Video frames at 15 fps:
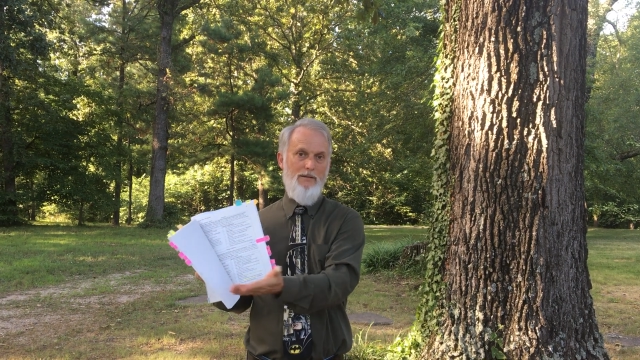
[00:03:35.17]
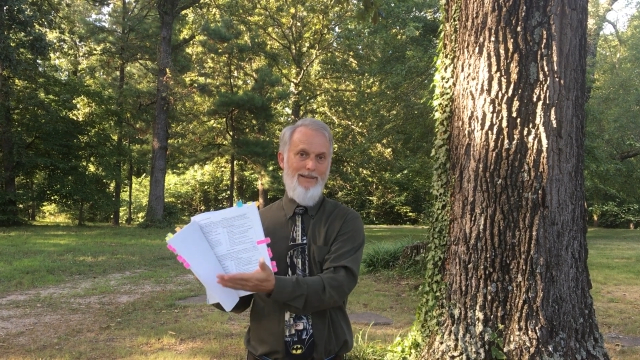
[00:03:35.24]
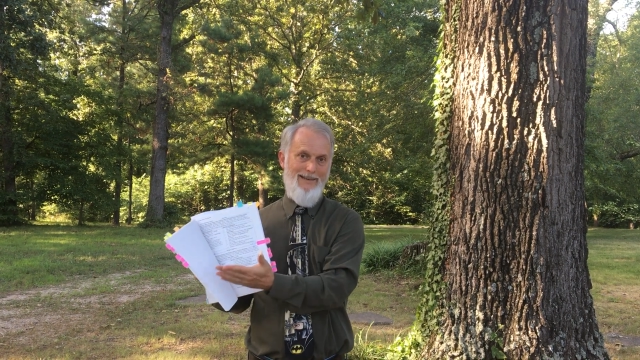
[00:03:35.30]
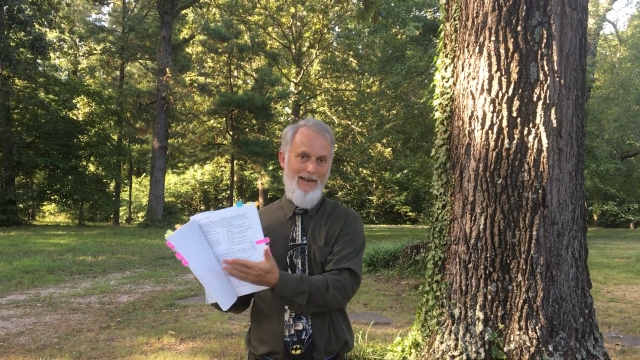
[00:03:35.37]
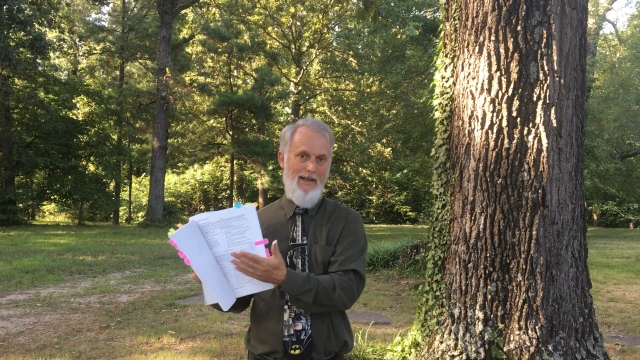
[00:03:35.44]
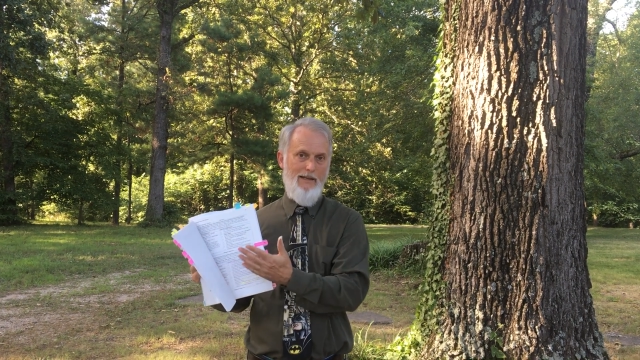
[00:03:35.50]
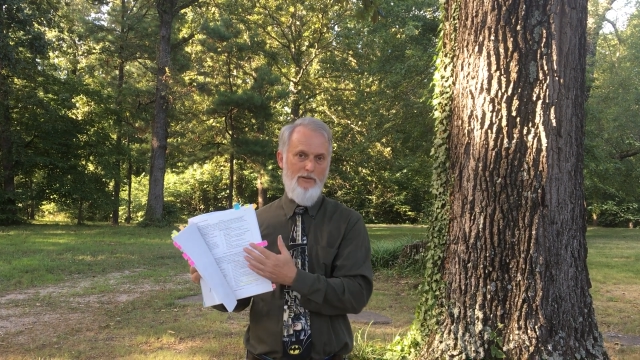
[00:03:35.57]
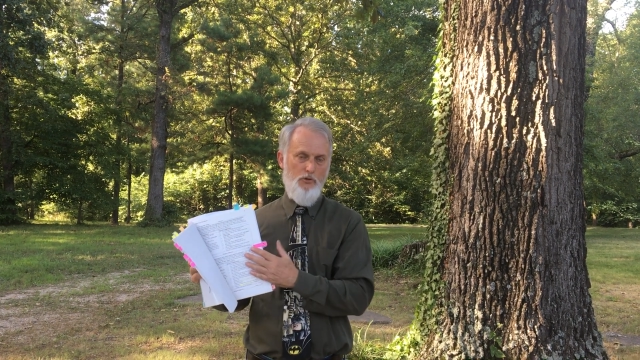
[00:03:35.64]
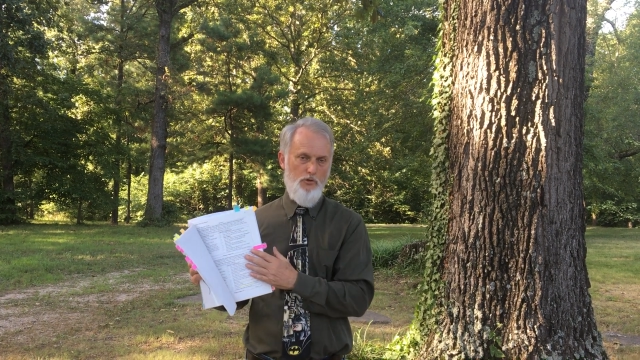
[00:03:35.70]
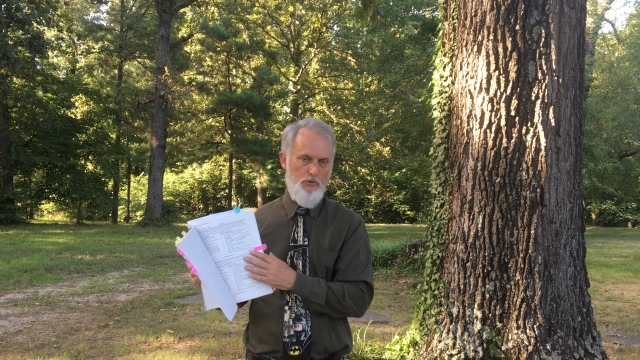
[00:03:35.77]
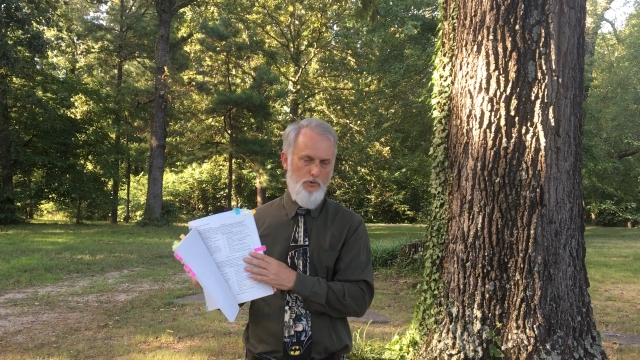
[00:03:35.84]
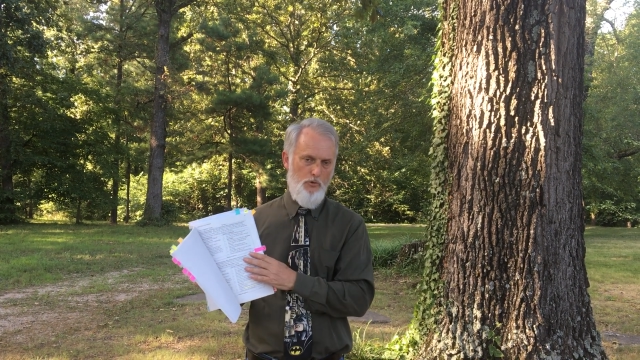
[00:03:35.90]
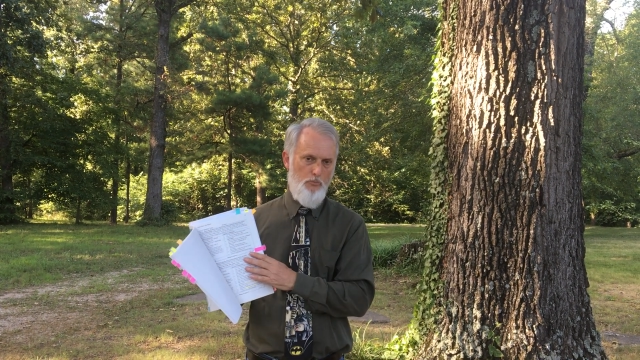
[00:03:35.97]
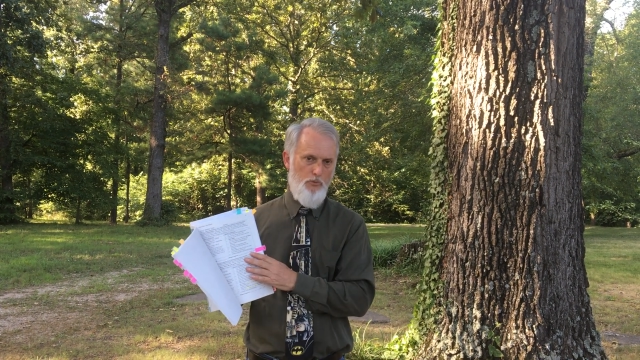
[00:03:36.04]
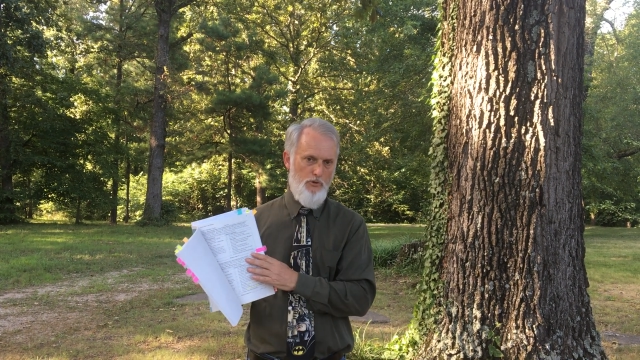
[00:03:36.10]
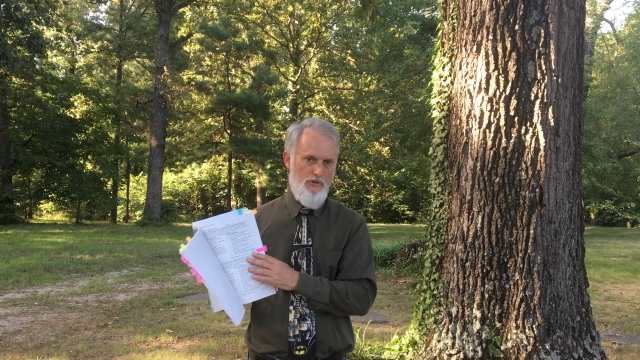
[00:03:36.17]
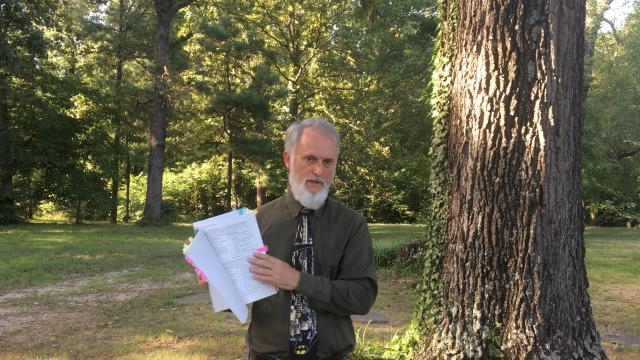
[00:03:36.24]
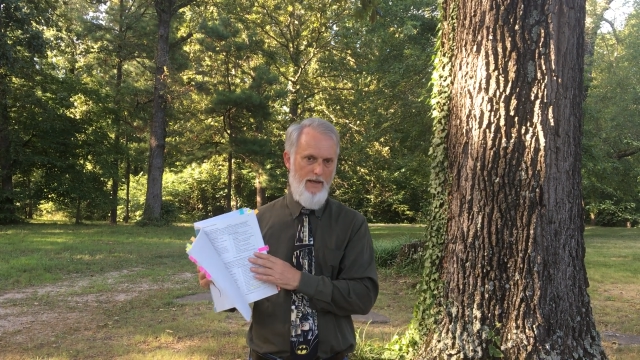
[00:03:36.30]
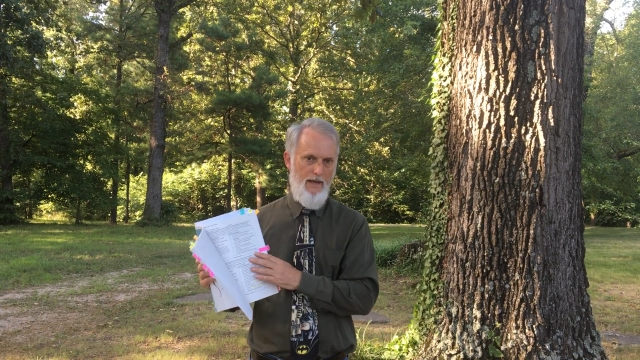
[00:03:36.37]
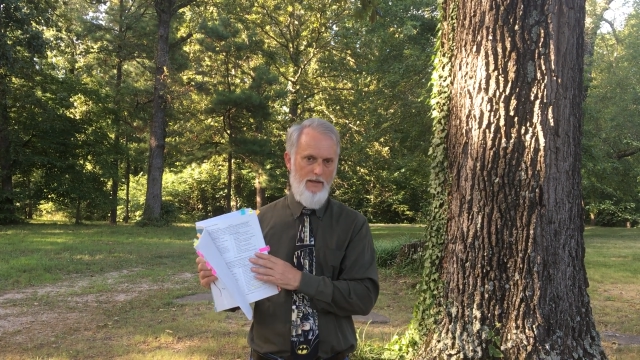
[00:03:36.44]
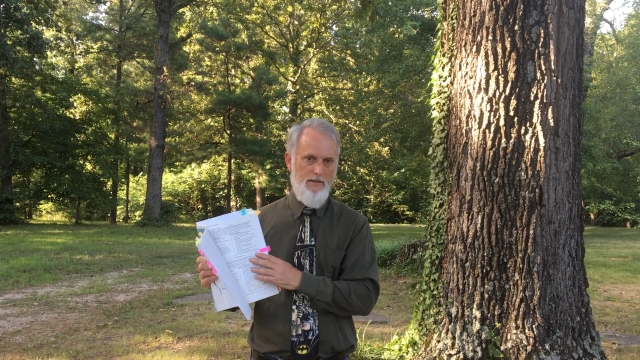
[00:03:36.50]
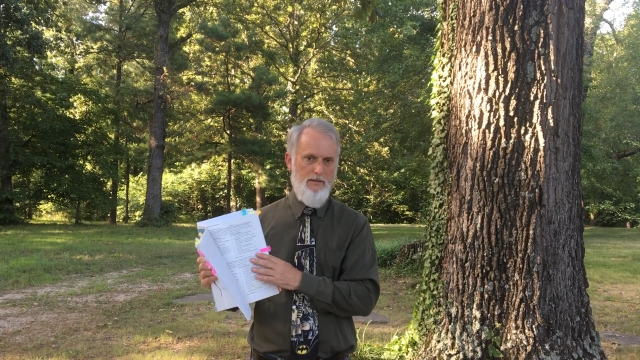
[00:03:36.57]
the day that you
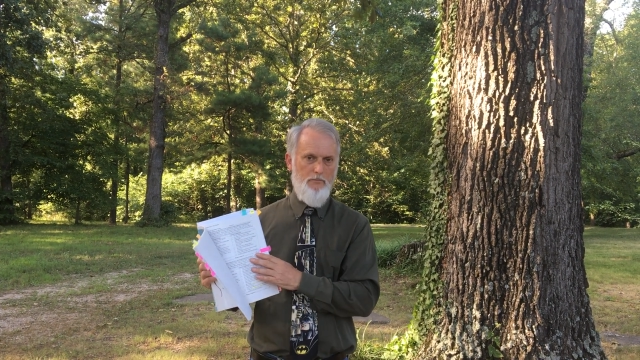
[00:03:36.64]
present.